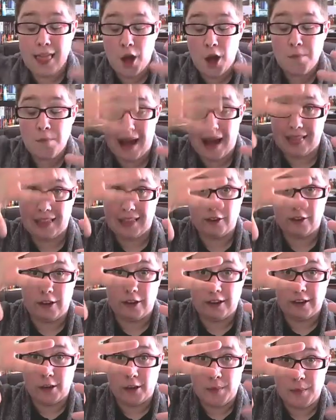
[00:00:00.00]
my literary
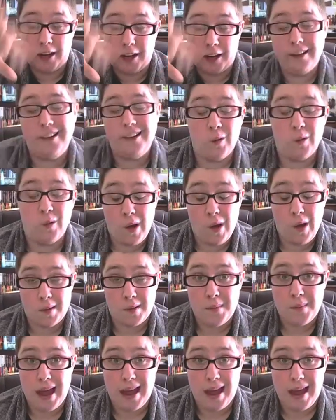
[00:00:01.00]
luminaries, and welcome
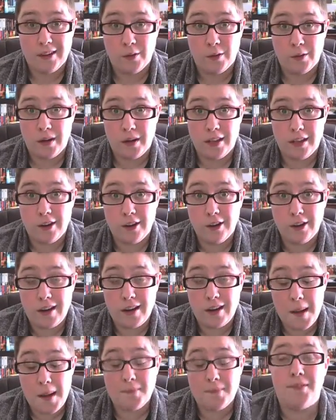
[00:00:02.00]
back to another
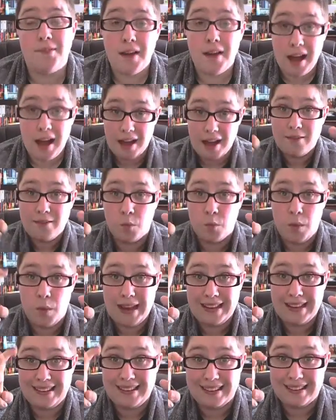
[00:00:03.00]
Top 5
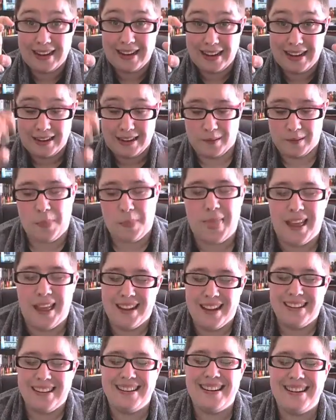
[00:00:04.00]
Wednesday.
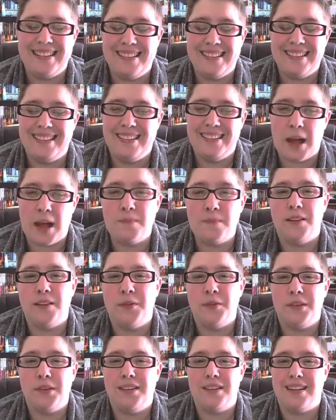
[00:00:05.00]
Today's Top
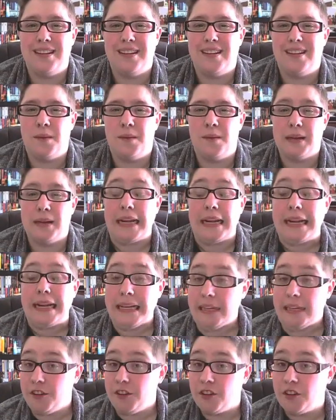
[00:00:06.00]
5 Wednesday topic
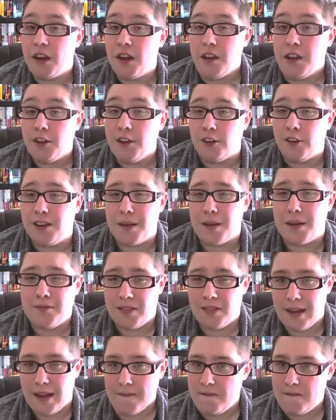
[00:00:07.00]
is your top
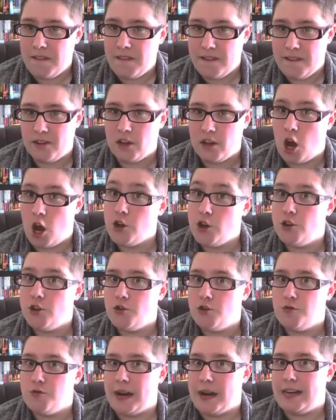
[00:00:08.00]
5 favorite
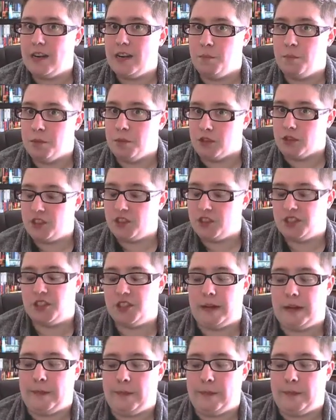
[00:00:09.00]
underrated books.